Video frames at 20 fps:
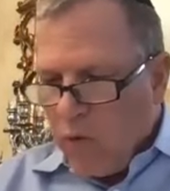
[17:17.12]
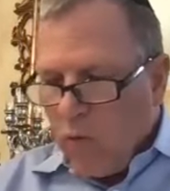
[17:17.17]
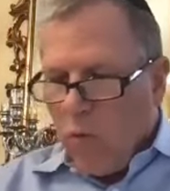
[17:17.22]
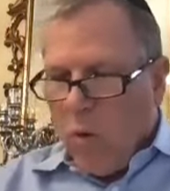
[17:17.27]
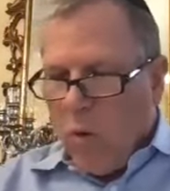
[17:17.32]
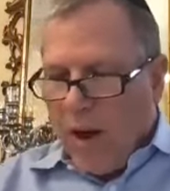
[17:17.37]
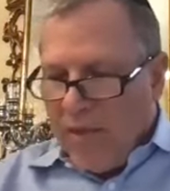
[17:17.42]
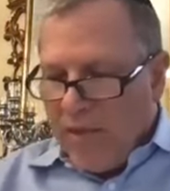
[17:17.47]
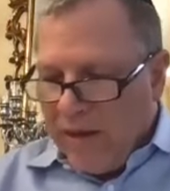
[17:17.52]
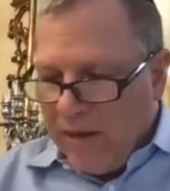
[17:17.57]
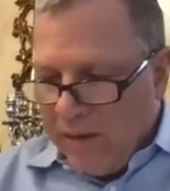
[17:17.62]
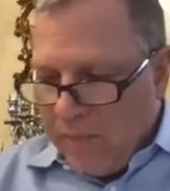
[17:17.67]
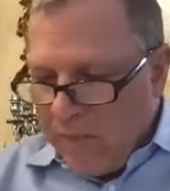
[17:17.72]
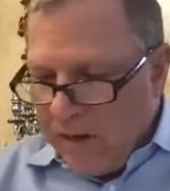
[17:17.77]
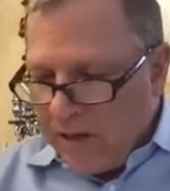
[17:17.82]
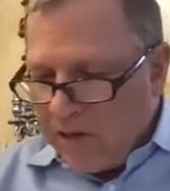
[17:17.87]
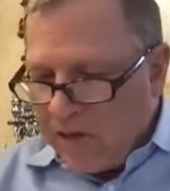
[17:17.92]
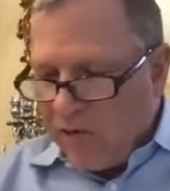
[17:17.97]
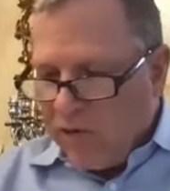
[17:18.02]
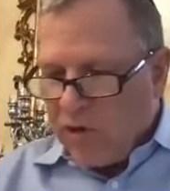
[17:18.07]
When the
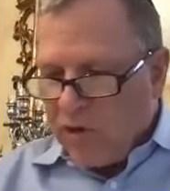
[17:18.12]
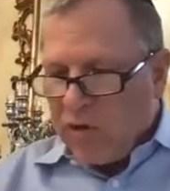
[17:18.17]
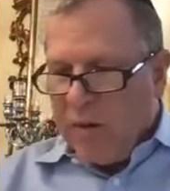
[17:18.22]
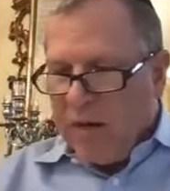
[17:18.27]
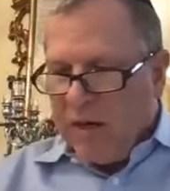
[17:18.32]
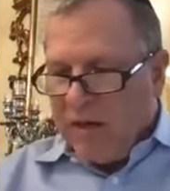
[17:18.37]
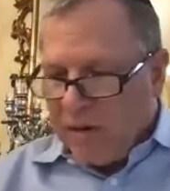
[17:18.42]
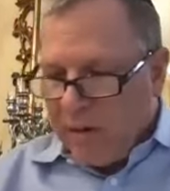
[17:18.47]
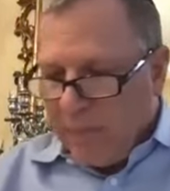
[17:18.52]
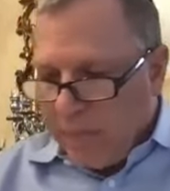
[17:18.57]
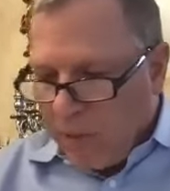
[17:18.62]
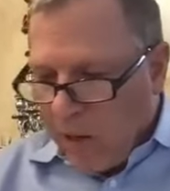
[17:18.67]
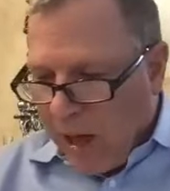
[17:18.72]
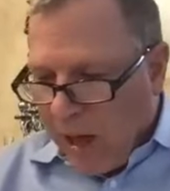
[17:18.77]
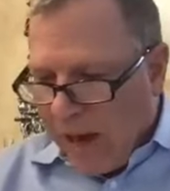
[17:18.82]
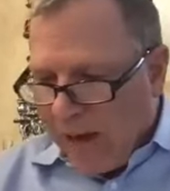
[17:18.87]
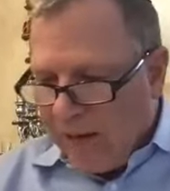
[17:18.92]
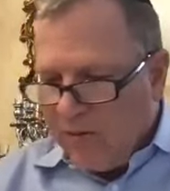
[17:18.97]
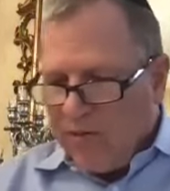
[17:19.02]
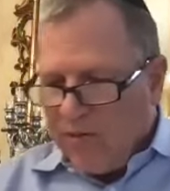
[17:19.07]
mitzvah shmita
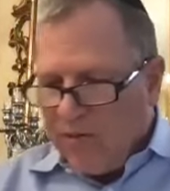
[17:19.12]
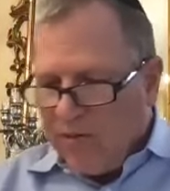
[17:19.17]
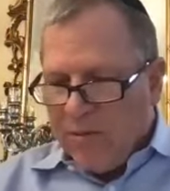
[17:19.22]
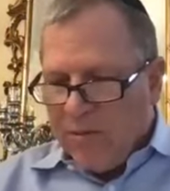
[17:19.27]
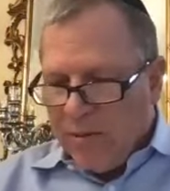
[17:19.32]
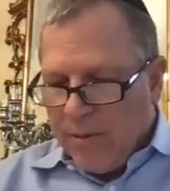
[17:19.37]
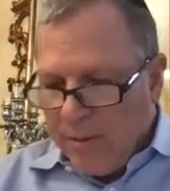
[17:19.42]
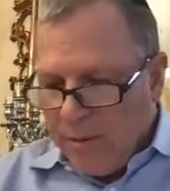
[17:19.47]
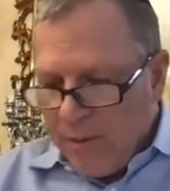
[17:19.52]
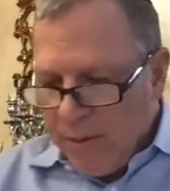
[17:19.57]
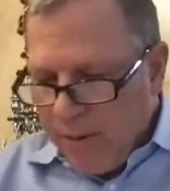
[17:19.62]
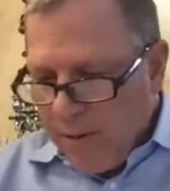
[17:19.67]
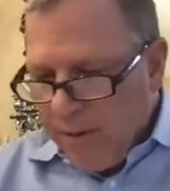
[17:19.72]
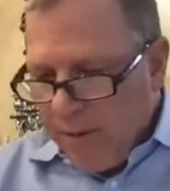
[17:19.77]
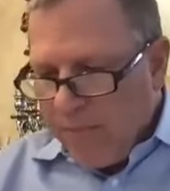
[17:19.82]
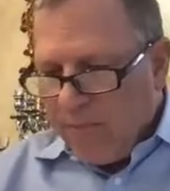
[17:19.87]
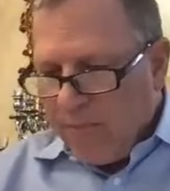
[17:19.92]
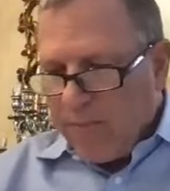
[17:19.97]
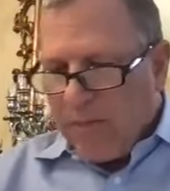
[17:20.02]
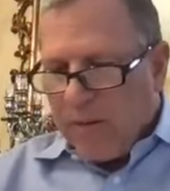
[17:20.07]
applies,
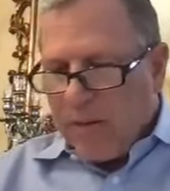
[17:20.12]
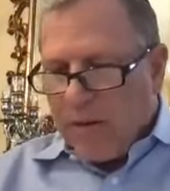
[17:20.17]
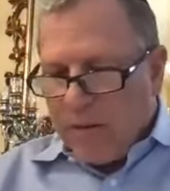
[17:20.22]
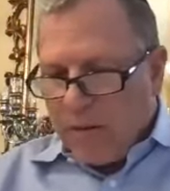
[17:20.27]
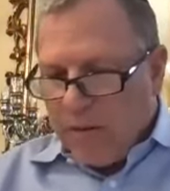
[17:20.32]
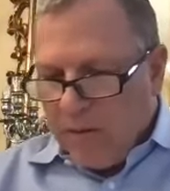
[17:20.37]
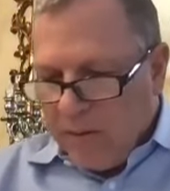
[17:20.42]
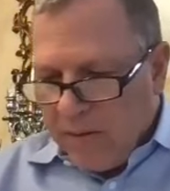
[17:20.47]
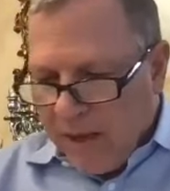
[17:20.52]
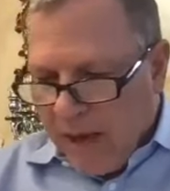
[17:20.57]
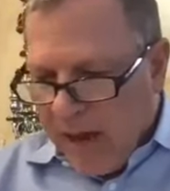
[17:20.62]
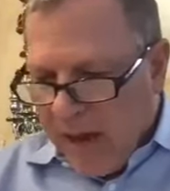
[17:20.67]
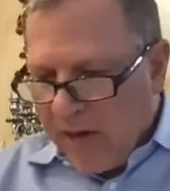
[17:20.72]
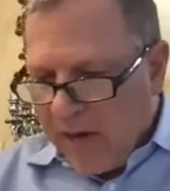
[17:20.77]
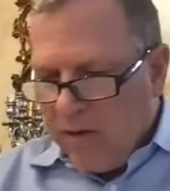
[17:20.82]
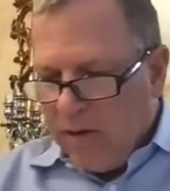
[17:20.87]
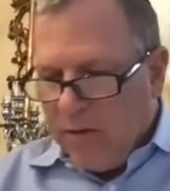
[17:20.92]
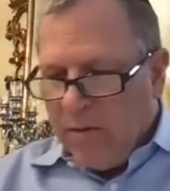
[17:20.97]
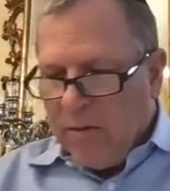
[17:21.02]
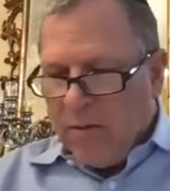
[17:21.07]

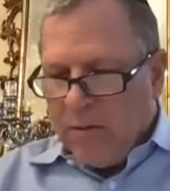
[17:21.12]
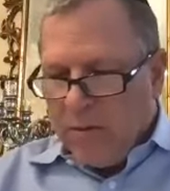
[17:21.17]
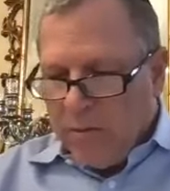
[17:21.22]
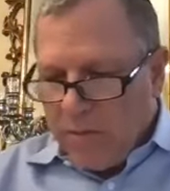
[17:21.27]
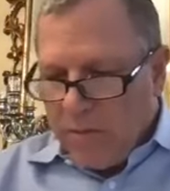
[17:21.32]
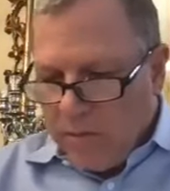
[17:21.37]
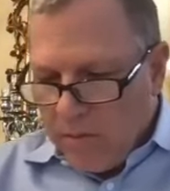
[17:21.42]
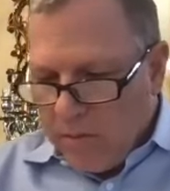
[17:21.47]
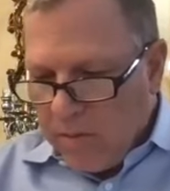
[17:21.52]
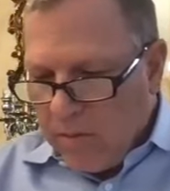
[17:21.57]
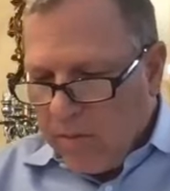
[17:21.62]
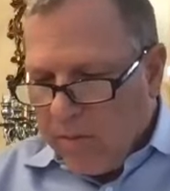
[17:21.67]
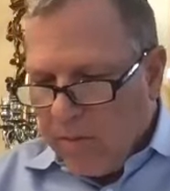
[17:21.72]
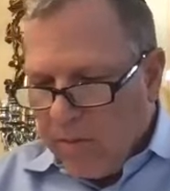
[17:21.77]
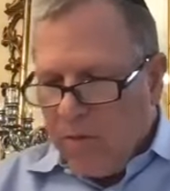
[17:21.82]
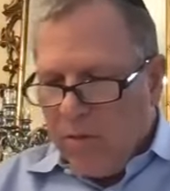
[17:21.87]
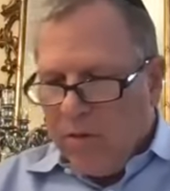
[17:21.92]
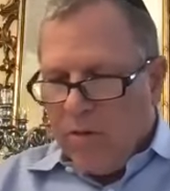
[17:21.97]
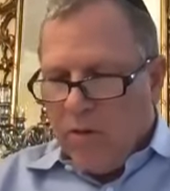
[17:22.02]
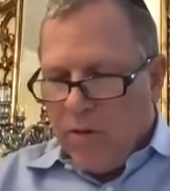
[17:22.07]
then
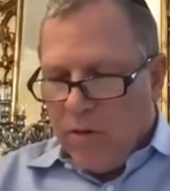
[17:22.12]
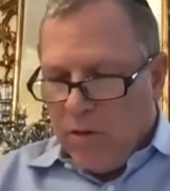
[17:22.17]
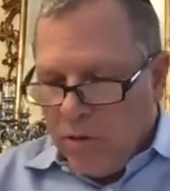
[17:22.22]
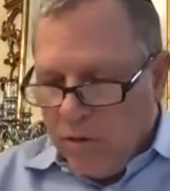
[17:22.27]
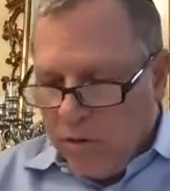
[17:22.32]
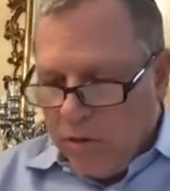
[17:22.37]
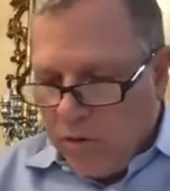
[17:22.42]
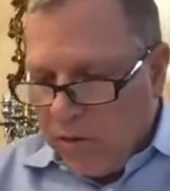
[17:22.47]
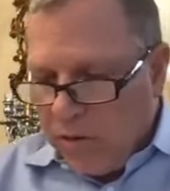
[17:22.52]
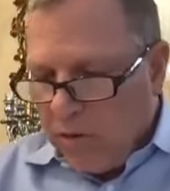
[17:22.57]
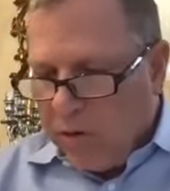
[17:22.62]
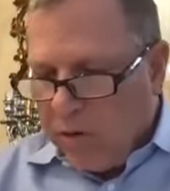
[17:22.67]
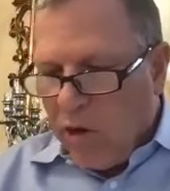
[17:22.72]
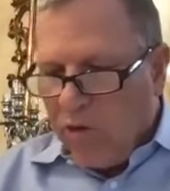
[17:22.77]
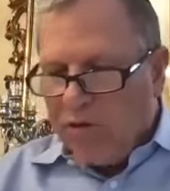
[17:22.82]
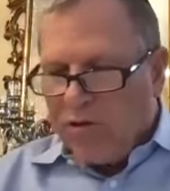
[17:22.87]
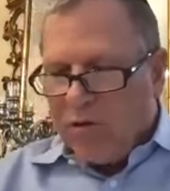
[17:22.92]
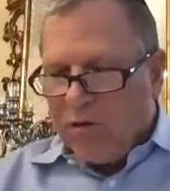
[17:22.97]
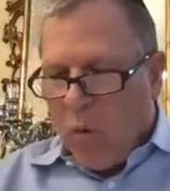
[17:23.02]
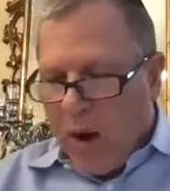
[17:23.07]
the
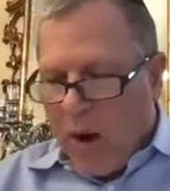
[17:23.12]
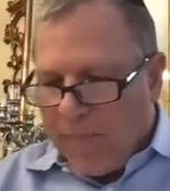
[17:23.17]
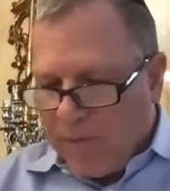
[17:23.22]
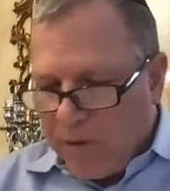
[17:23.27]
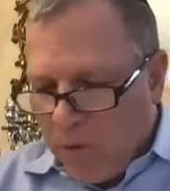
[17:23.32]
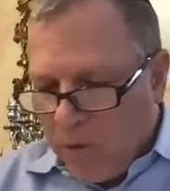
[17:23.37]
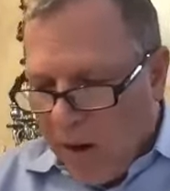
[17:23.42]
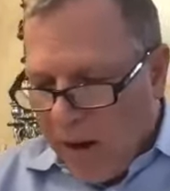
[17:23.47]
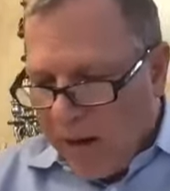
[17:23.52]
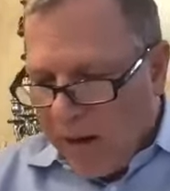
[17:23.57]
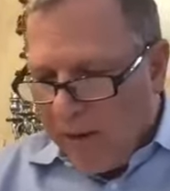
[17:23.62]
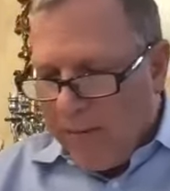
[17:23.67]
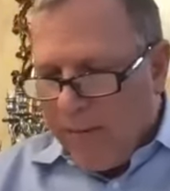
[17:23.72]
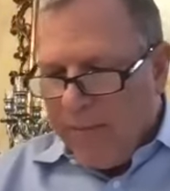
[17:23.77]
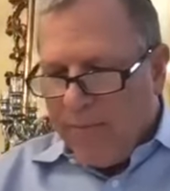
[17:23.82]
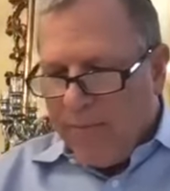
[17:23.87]
loans are wiped away.